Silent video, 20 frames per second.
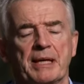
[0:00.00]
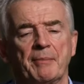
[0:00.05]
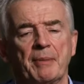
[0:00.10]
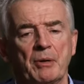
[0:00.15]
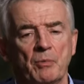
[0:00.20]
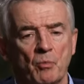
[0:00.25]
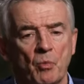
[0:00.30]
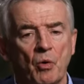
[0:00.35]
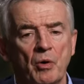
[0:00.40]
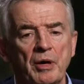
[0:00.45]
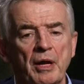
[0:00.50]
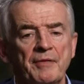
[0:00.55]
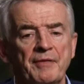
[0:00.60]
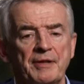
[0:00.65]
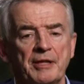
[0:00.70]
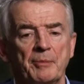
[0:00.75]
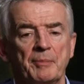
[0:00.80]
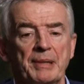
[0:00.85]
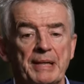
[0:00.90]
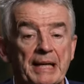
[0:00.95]
I mean, one, I think
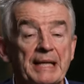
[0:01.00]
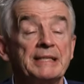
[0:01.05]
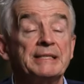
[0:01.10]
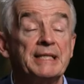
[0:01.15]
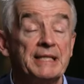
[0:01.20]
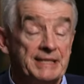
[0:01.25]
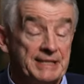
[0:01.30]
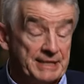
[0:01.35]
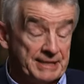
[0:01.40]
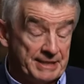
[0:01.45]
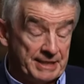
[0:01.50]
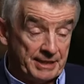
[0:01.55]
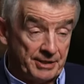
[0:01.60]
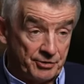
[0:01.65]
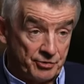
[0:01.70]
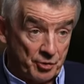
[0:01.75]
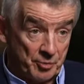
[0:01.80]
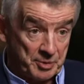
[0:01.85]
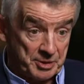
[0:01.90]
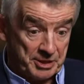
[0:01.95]
there'll be less ATC
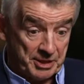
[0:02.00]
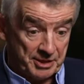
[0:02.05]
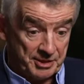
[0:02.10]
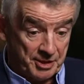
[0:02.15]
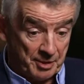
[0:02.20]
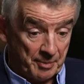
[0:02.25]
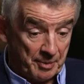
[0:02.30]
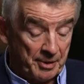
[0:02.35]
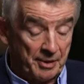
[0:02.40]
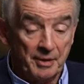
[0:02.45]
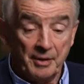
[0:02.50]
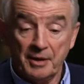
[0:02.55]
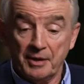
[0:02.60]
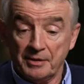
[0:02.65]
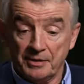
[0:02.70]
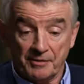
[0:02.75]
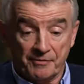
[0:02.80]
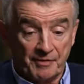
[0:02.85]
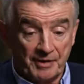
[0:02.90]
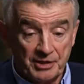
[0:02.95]
disruption this summer.
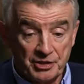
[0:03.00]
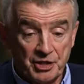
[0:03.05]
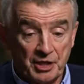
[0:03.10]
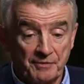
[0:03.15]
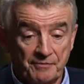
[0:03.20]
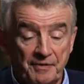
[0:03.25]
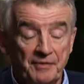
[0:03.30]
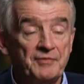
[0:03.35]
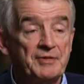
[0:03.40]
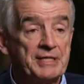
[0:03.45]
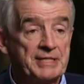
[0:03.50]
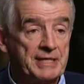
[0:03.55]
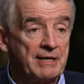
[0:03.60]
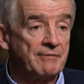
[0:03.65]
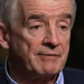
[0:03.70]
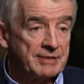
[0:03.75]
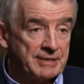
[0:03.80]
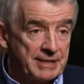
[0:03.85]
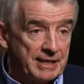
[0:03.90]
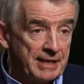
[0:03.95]
The French had
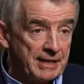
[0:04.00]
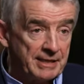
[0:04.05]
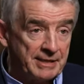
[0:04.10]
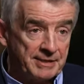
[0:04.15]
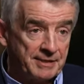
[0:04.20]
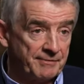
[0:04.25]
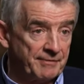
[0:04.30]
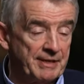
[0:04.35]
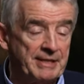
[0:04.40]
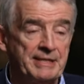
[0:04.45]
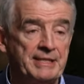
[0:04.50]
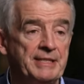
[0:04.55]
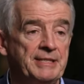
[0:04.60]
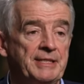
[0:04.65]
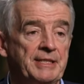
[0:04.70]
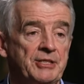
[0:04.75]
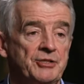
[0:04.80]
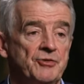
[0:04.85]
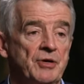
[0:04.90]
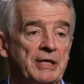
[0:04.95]
57 days of
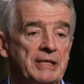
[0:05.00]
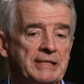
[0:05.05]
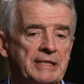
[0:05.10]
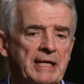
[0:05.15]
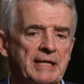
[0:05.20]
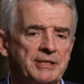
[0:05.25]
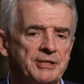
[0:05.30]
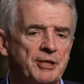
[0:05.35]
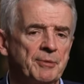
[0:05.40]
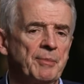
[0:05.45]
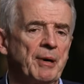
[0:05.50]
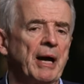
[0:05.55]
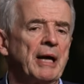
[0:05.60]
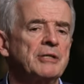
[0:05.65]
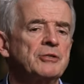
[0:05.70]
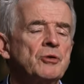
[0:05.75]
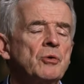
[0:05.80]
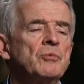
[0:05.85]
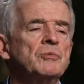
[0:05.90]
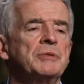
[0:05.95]
ATC strikes last summer. I
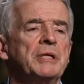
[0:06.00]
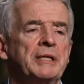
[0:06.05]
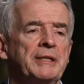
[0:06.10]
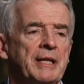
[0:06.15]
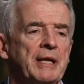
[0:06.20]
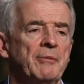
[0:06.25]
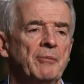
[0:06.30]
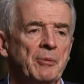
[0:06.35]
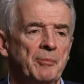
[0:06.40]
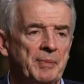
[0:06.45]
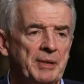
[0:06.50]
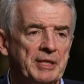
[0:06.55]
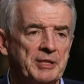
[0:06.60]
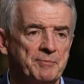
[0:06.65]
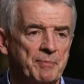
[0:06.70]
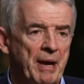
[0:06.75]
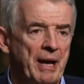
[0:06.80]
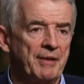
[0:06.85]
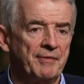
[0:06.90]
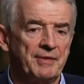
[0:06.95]
don't think they will be as
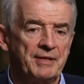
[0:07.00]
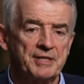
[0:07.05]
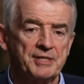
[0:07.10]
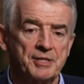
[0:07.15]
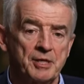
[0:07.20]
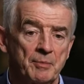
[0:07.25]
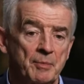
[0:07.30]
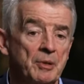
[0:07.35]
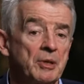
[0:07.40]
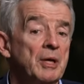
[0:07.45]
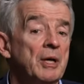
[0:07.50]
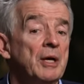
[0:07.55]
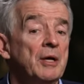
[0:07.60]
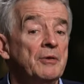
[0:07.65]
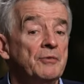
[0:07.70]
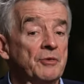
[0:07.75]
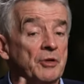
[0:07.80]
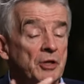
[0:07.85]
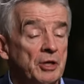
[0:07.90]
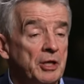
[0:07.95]
bad this summer.
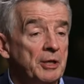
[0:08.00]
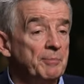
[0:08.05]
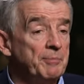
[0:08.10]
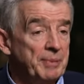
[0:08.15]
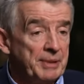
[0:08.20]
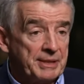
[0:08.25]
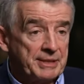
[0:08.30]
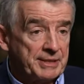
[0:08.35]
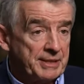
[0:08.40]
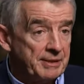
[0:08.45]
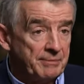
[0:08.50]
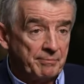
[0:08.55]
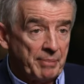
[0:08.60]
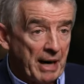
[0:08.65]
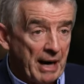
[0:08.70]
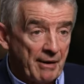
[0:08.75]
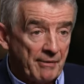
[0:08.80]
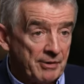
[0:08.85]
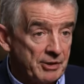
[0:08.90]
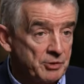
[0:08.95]
The Olympics in
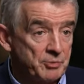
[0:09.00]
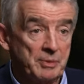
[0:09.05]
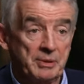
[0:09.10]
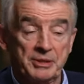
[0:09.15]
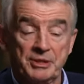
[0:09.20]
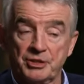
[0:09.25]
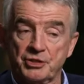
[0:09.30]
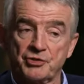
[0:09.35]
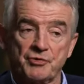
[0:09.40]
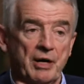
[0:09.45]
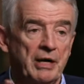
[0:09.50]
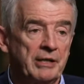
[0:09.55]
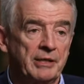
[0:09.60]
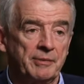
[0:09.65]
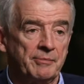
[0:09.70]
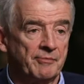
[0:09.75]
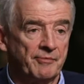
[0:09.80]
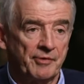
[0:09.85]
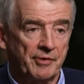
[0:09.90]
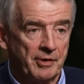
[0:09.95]
Paris will distract
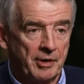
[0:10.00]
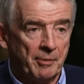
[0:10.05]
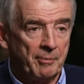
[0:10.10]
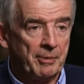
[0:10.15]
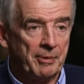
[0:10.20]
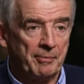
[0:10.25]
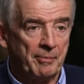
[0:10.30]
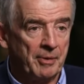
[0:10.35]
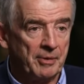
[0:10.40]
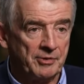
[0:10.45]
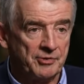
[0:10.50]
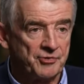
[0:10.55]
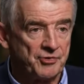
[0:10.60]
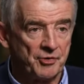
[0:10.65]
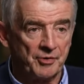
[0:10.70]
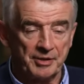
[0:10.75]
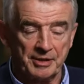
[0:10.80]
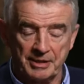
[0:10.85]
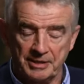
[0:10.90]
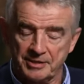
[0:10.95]
them for a couple of months
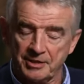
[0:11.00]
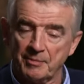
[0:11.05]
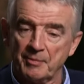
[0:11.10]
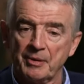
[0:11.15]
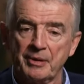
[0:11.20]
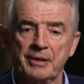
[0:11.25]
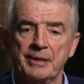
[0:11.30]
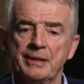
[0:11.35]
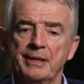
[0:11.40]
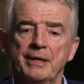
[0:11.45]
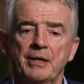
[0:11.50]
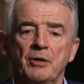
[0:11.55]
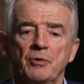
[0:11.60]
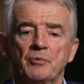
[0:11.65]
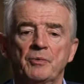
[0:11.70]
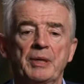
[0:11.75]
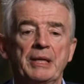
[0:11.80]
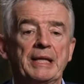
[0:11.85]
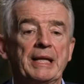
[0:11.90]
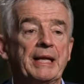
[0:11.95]
during the summer.
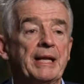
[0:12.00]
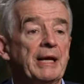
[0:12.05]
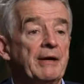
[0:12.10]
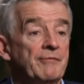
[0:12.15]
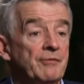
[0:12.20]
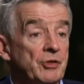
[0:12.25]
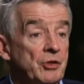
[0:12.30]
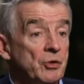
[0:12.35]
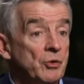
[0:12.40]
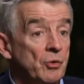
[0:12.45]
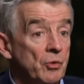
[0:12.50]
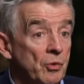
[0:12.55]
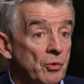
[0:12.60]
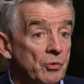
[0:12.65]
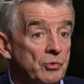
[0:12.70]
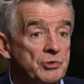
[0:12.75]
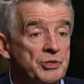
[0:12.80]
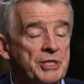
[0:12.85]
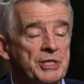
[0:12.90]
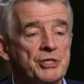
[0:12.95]
We then have the
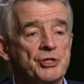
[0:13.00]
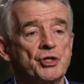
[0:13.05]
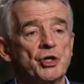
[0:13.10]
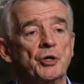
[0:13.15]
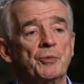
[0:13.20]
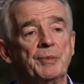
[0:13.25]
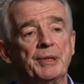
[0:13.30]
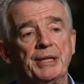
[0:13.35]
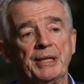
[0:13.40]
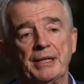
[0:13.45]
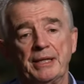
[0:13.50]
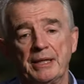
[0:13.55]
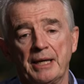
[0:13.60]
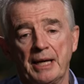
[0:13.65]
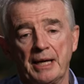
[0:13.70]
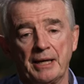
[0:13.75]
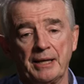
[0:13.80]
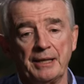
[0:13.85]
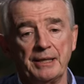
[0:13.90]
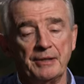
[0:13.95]
Euros in Germany uh,
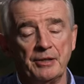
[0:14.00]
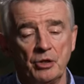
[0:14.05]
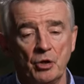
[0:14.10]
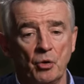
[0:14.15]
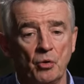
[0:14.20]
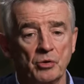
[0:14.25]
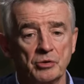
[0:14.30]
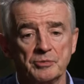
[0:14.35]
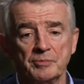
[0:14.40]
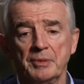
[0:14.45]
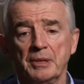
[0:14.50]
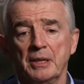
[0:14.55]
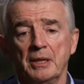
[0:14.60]
in the autumn.